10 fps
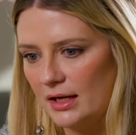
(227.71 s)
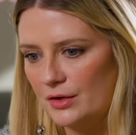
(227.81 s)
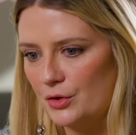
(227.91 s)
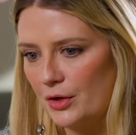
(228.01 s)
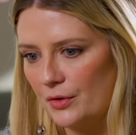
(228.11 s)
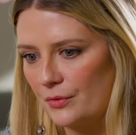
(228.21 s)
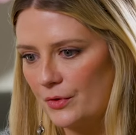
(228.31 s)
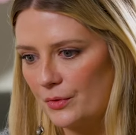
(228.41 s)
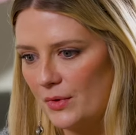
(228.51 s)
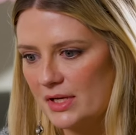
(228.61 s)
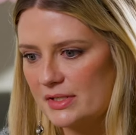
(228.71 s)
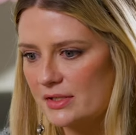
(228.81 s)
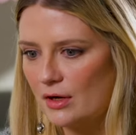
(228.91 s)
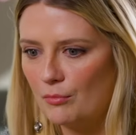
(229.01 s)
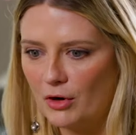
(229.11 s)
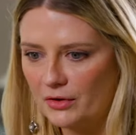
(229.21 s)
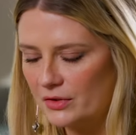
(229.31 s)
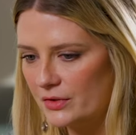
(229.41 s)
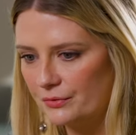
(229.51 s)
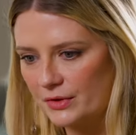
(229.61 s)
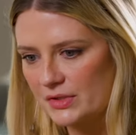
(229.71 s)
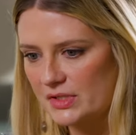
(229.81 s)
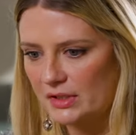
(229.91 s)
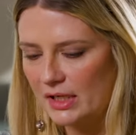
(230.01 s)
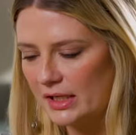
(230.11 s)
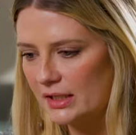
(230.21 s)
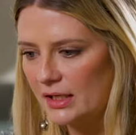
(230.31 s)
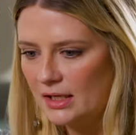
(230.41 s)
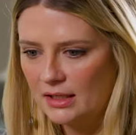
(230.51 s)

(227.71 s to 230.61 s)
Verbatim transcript: you know, there was a marked difference in like